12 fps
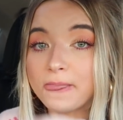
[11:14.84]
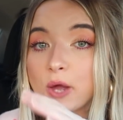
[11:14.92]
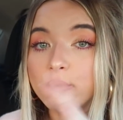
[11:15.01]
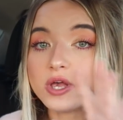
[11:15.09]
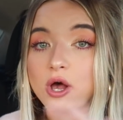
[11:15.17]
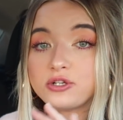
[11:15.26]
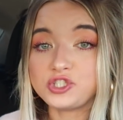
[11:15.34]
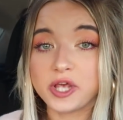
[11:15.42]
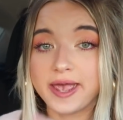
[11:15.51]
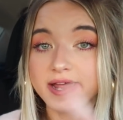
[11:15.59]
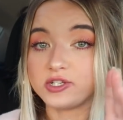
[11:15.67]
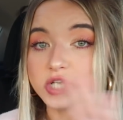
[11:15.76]
We all
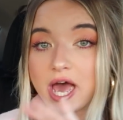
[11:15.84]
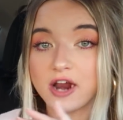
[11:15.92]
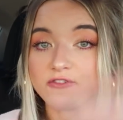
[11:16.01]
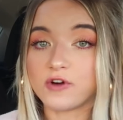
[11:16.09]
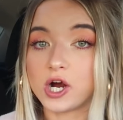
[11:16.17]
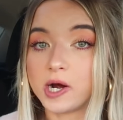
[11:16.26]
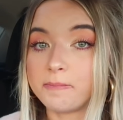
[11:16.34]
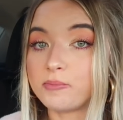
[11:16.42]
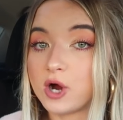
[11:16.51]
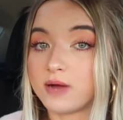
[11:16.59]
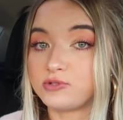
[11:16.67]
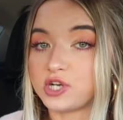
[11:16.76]
change out of our
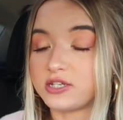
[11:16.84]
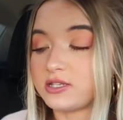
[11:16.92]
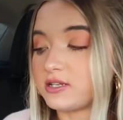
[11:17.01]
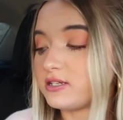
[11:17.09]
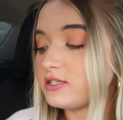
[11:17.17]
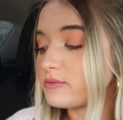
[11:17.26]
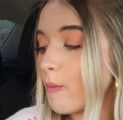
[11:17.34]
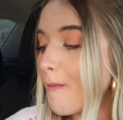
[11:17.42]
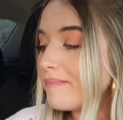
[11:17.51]
prom dresses